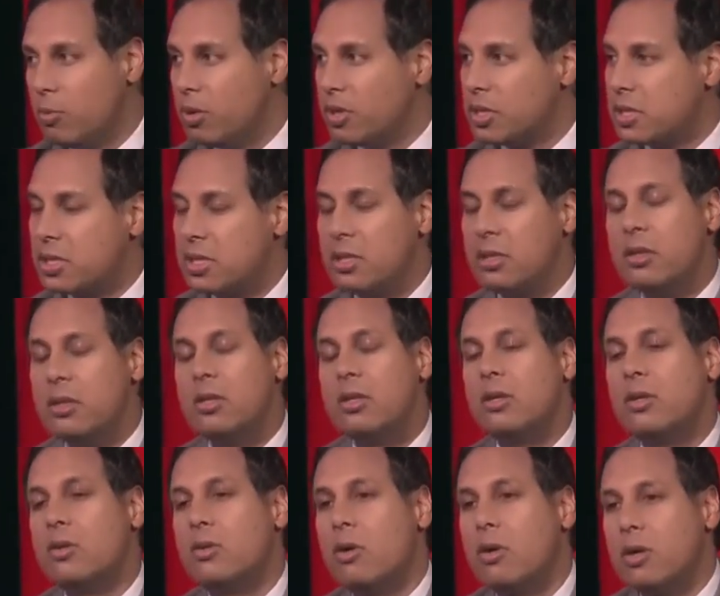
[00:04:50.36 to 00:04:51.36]
But still in New
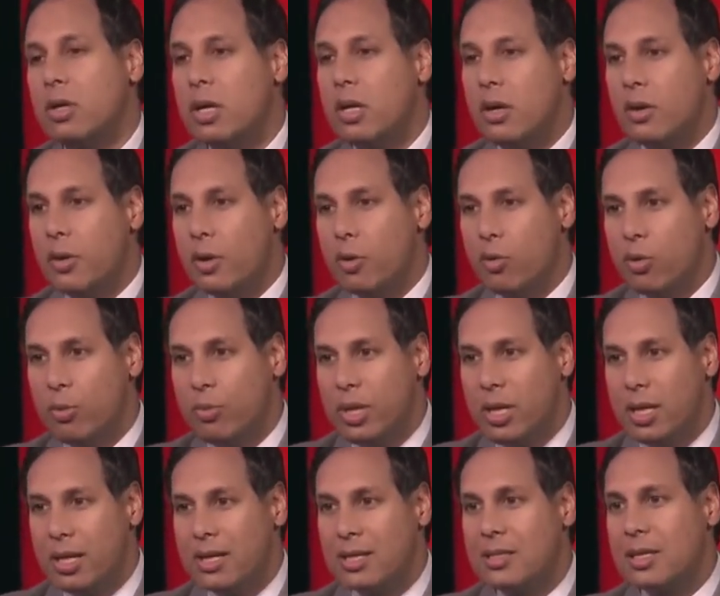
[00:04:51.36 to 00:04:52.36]
York, there will
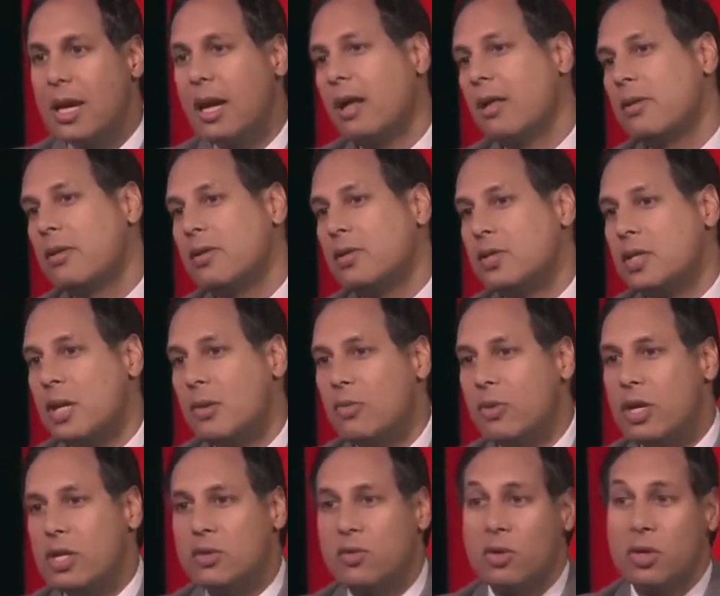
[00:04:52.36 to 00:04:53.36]
be exactly the same
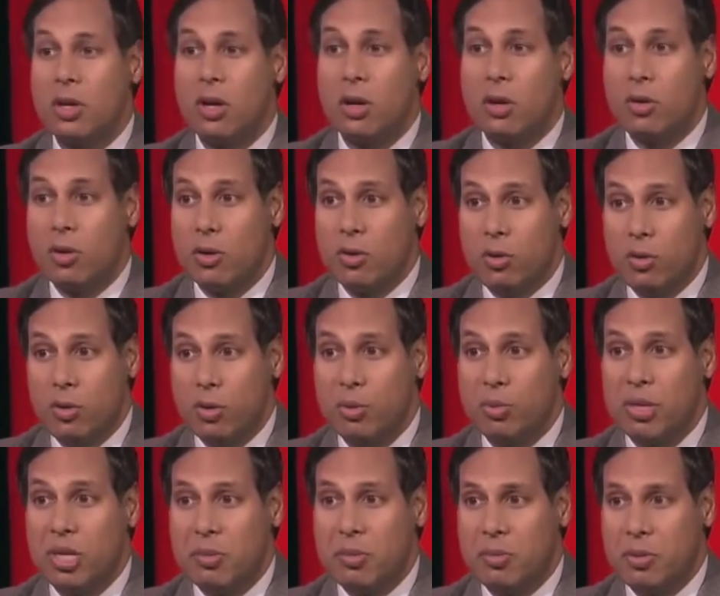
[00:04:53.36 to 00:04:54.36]
rates for younger and older
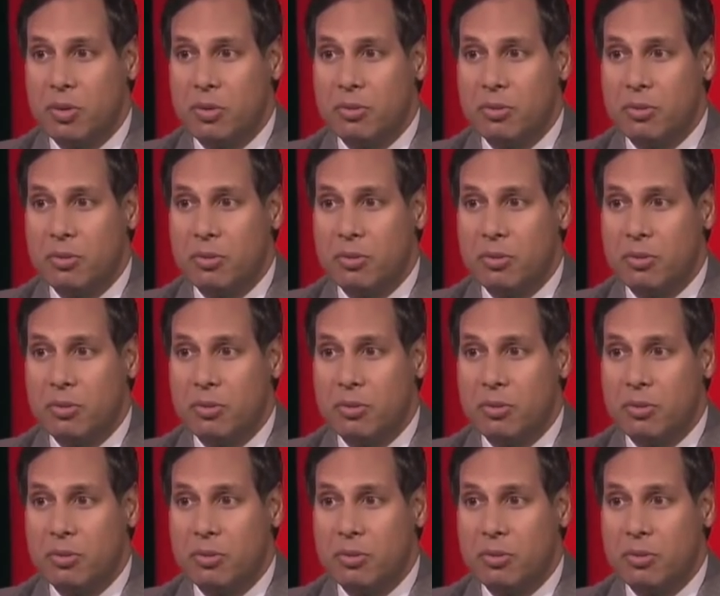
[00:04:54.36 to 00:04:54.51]
people